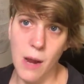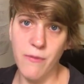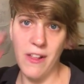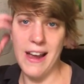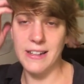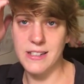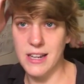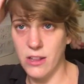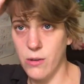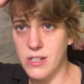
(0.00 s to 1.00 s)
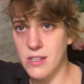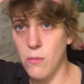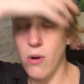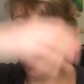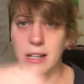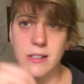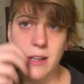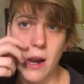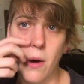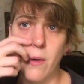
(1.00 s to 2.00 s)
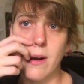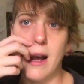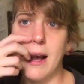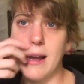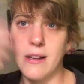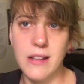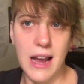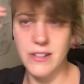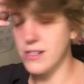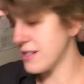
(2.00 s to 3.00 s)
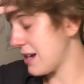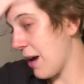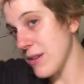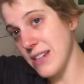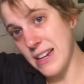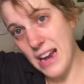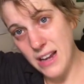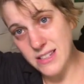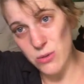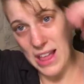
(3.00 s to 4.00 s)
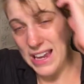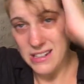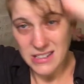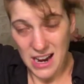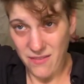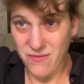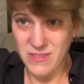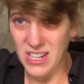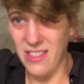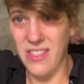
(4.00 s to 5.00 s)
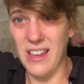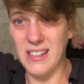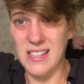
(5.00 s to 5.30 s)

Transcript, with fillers: I'm flying to St. Louis in the morning, so I was like, it's late. I've done things.